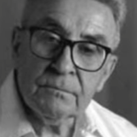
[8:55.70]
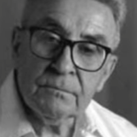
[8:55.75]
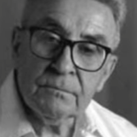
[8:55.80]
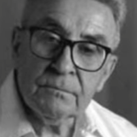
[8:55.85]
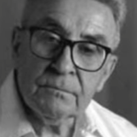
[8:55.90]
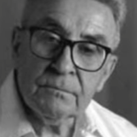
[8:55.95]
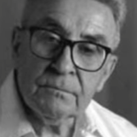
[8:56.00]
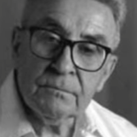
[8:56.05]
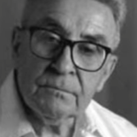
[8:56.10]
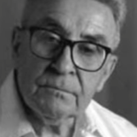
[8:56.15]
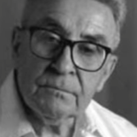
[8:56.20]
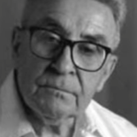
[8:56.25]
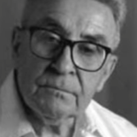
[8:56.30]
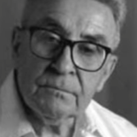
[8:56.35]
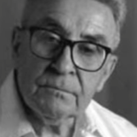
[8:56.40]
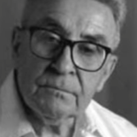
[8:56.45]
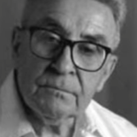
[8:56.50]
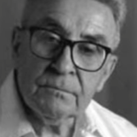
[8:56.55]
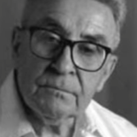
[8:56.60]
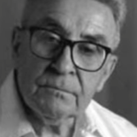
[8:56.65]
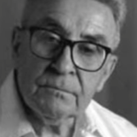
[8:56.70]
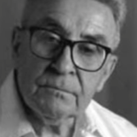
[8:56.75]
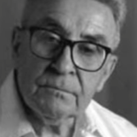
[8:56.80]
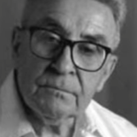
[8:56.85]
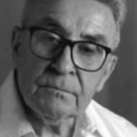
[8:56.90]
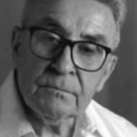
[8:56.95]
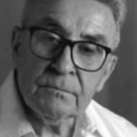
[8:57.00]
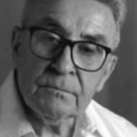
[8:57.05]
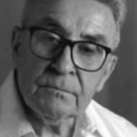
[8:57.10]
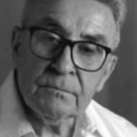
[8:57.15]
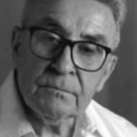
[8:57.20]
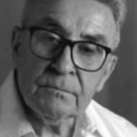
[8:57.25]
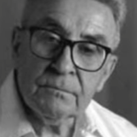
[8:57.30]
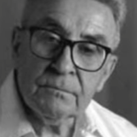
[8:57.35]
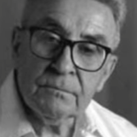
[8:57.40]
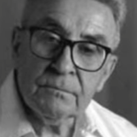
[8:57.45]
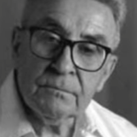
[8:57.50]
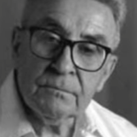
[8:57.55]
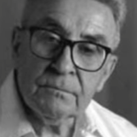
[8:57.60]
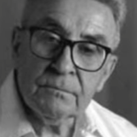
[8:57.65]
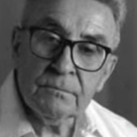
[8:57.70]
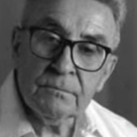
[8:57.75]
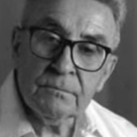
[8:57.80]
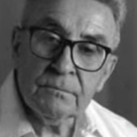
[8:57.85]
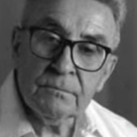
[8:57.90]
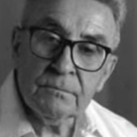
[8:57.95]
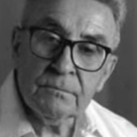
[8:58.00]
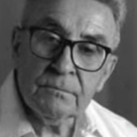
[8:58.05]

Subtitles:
[no speech]